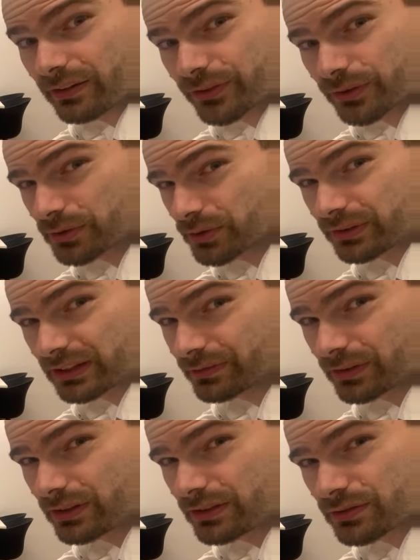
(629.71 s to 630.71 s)
So you don't
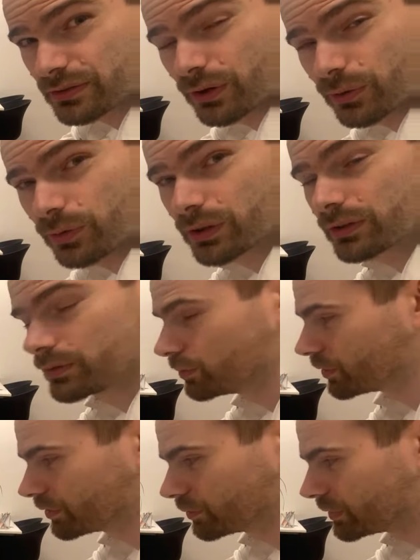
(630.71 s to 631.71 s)
even need to know
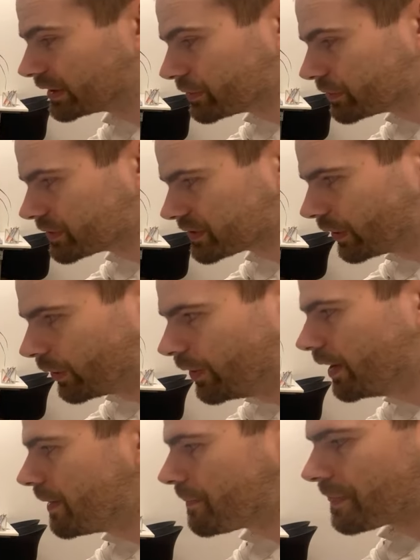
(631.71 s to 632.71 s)
what we do.
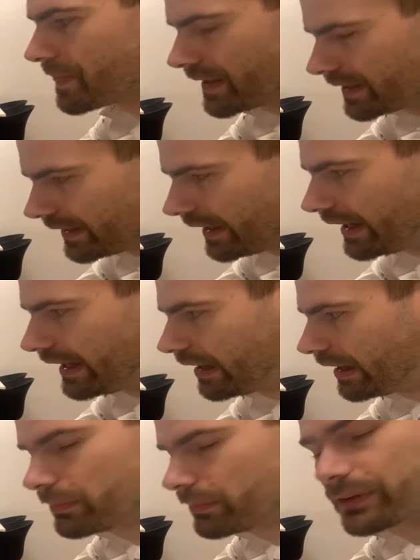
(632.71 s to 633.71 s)
So.
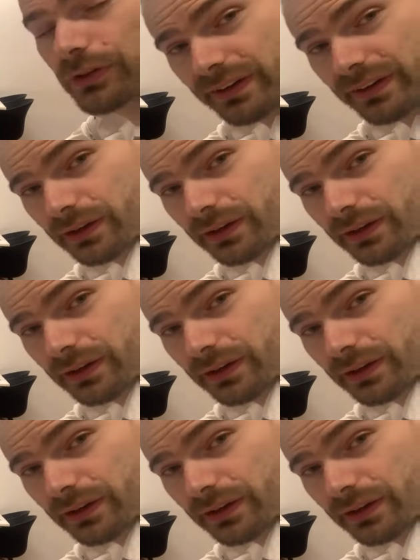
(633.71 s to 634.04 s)
If you have any